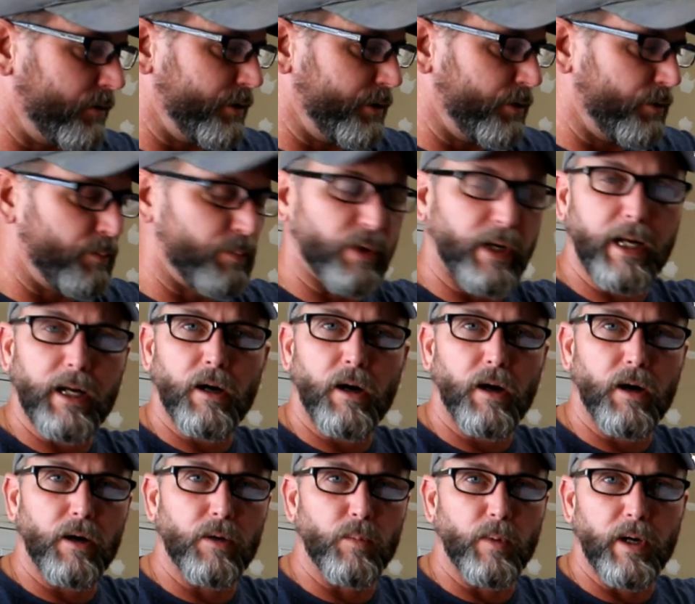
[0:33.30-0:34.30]
new brake
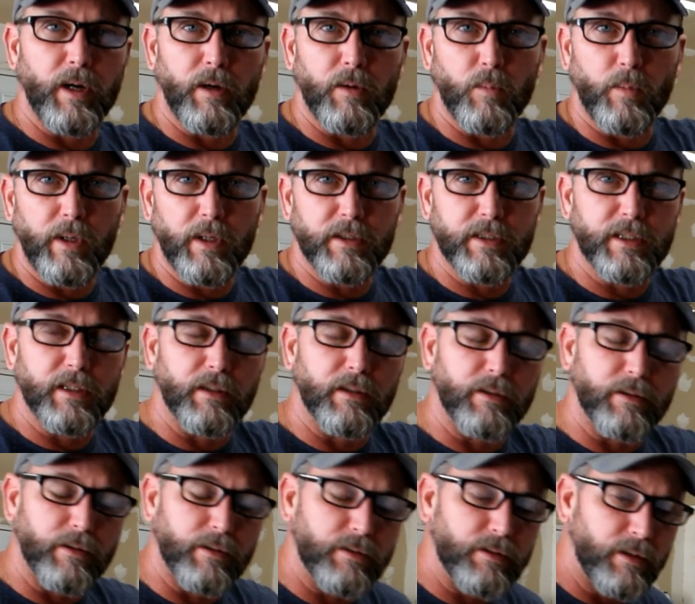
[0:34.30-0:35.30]
hardware and wheel
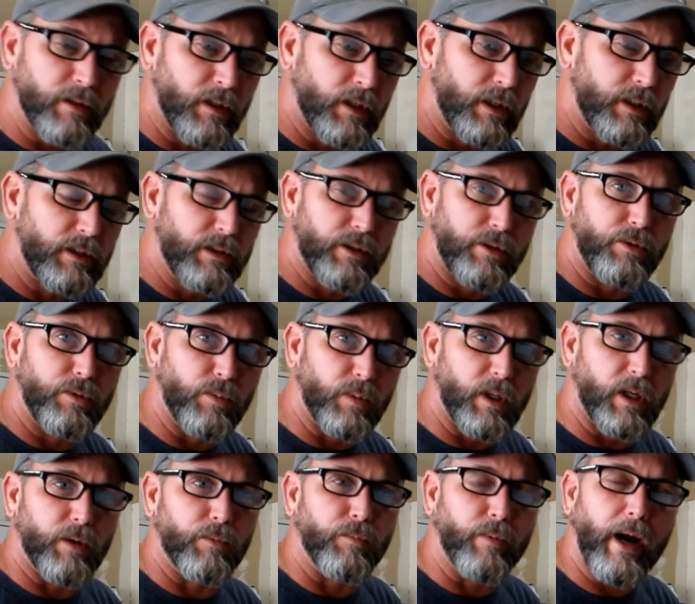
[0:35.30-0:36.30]
cylinders to
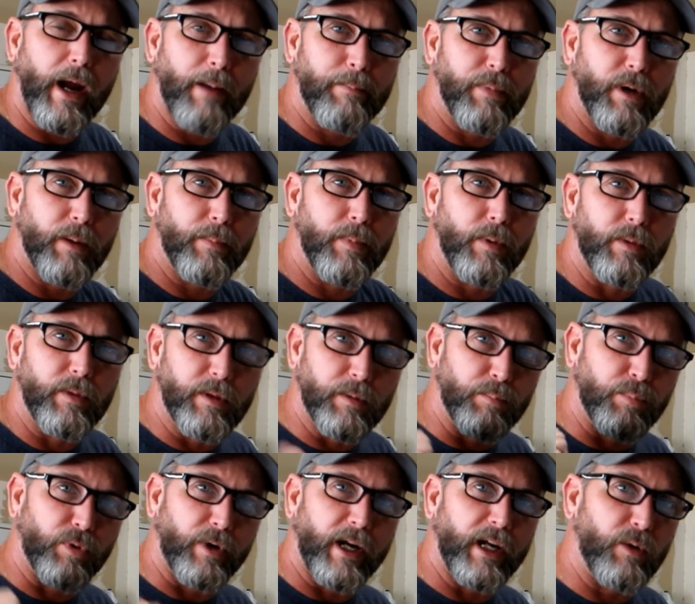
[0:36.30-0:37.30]
wrap up the
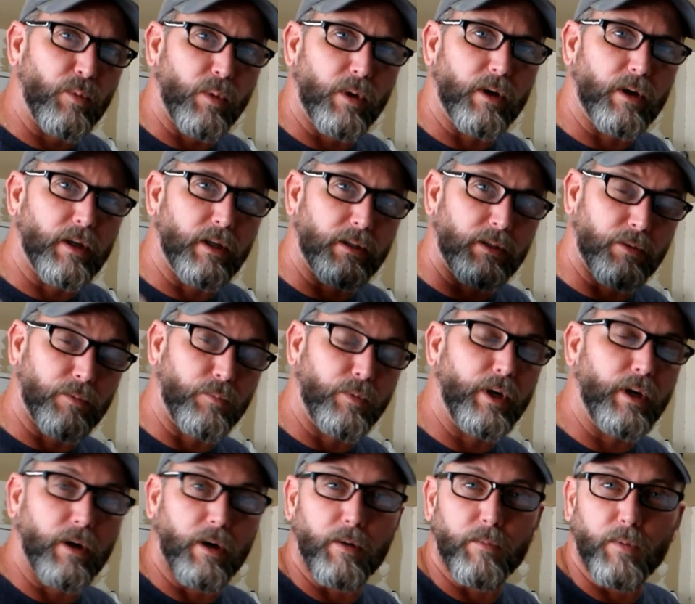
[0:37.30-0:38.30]
brake work on the
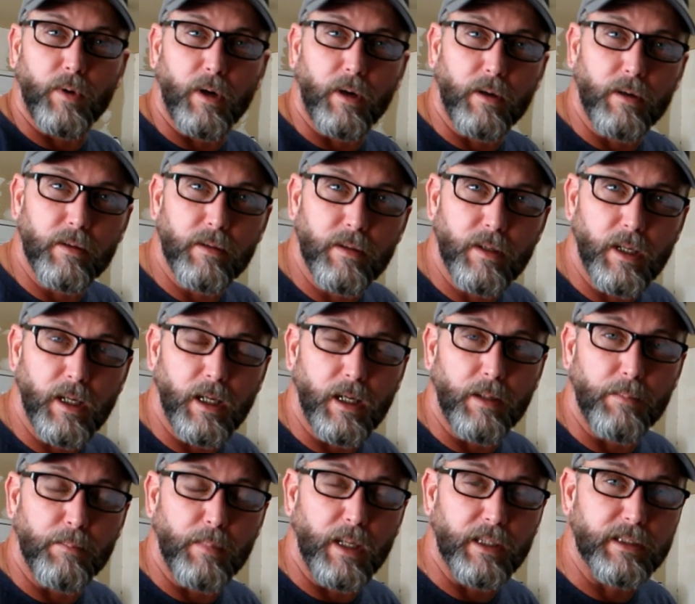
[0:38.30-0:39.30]
rear of our
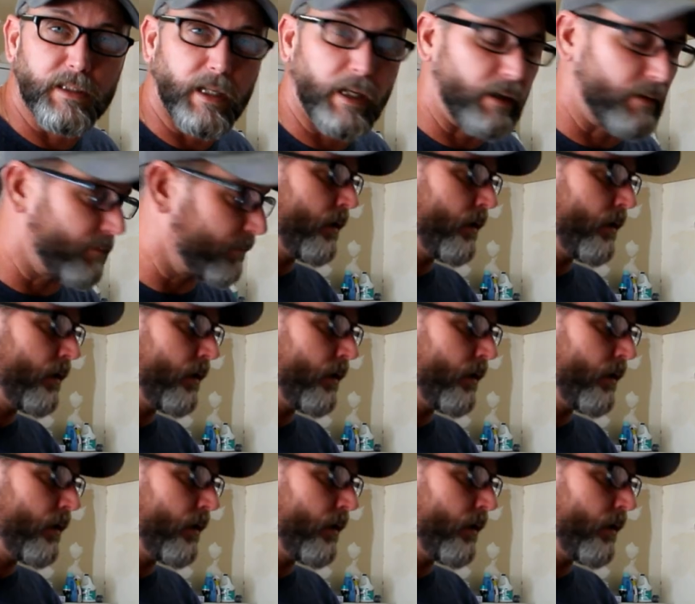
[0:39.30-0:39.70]
Mustang.